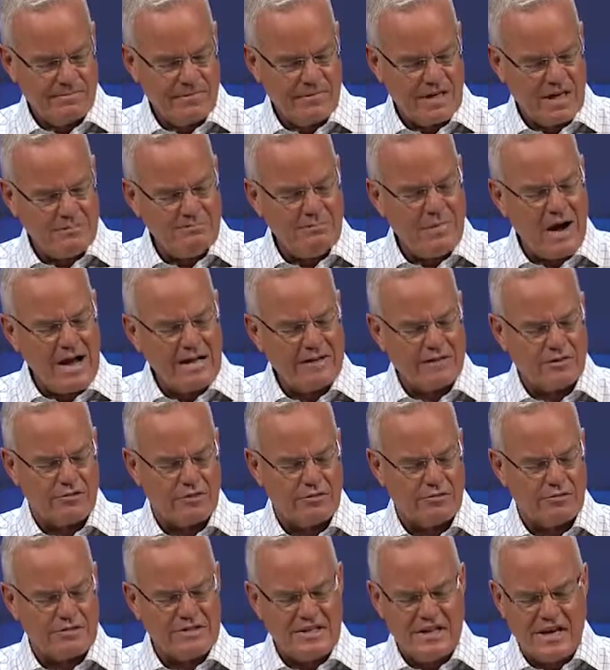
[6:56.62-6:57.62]
And
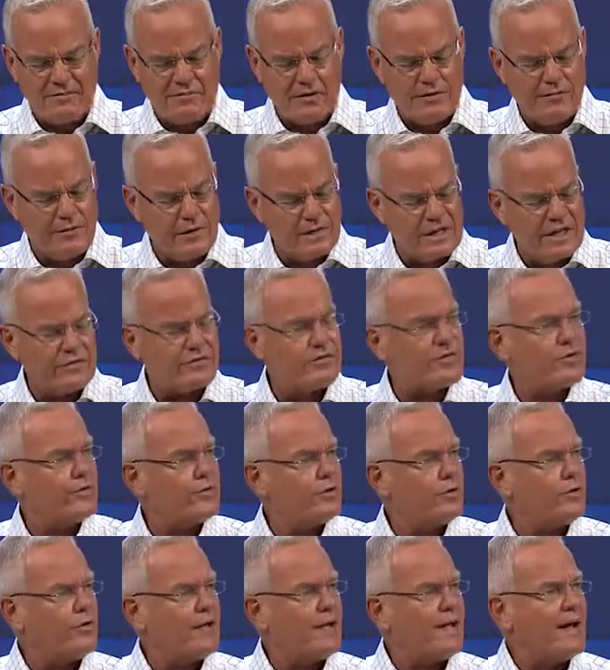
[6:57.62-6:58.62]
Michael, never forget the
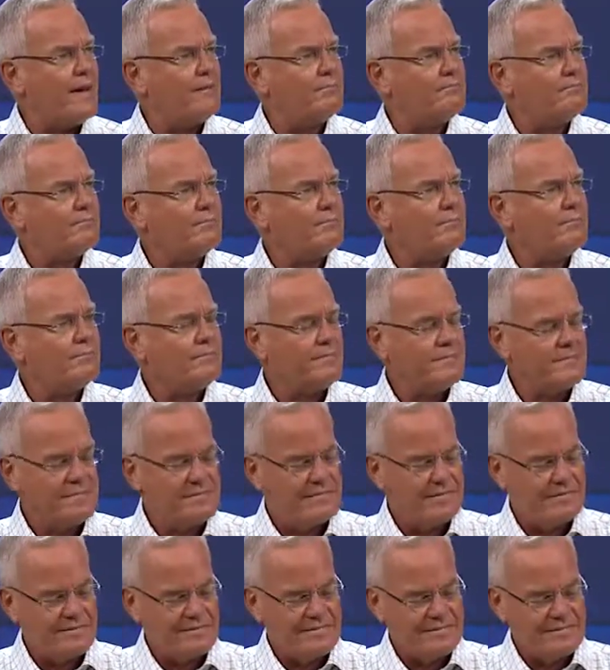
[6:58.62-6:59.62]
third M,
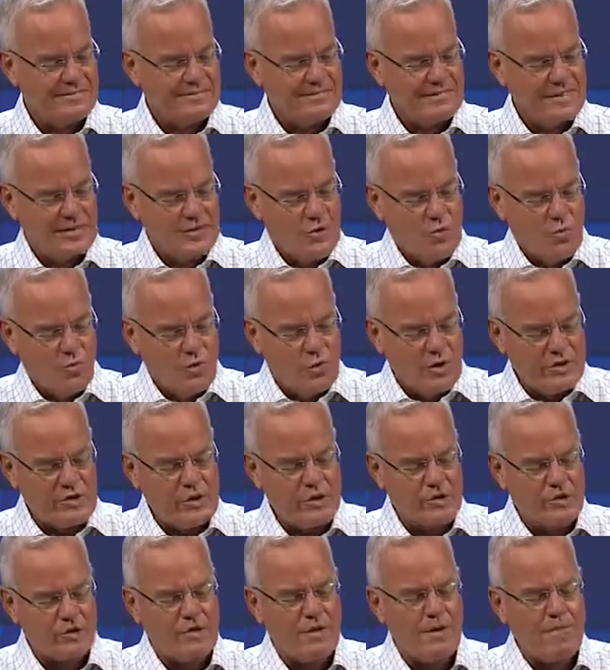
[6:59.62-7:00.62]
which
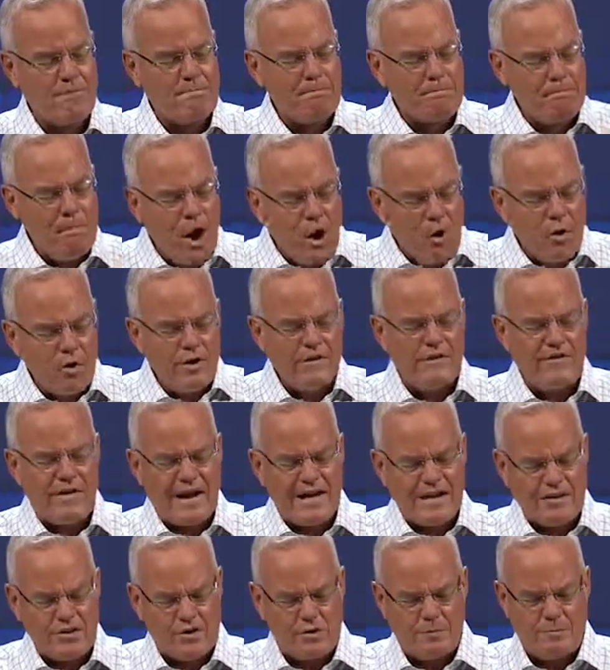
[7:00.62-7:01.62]
is to
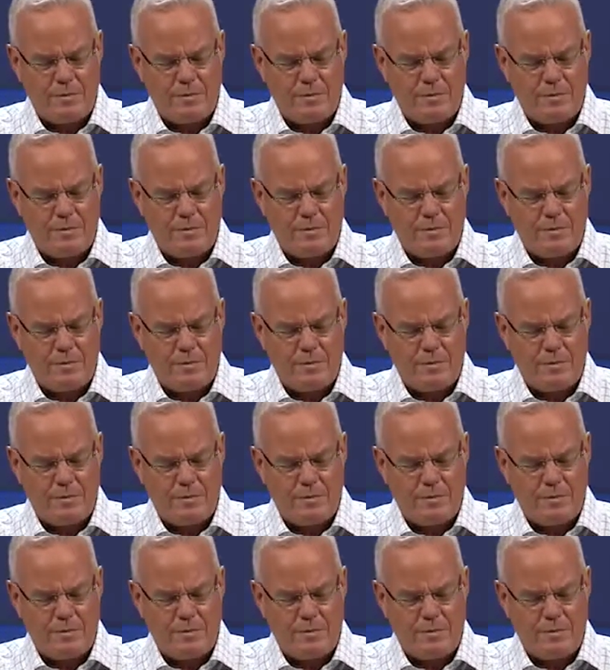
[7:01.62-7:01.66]
motivate your